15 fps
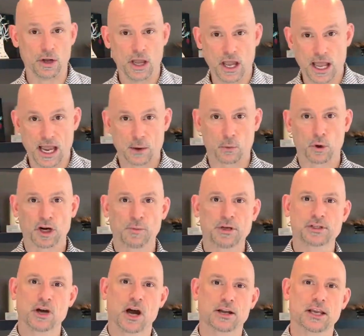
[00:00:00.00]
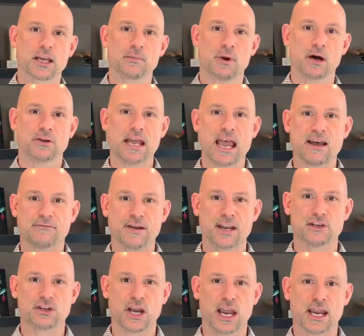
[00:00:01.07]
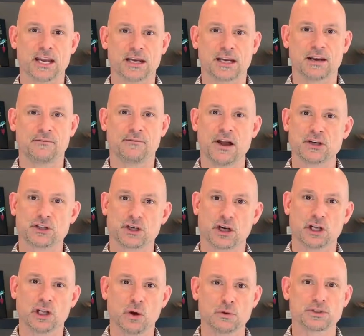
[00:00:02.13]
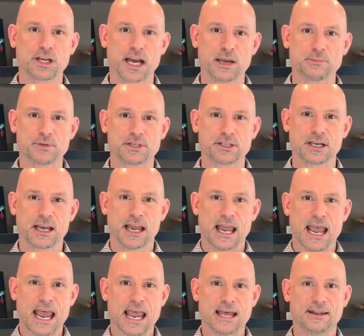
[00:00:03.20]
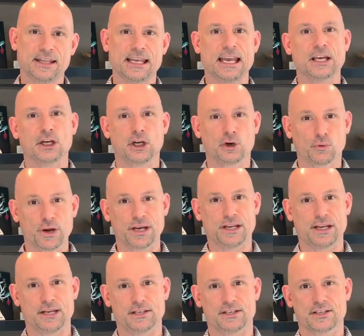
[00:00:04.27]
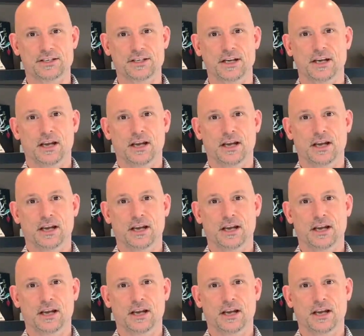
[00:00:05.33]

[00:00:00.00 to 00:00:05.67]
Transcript: and we're going to be talking about FHA and conventional loan types and the ingredients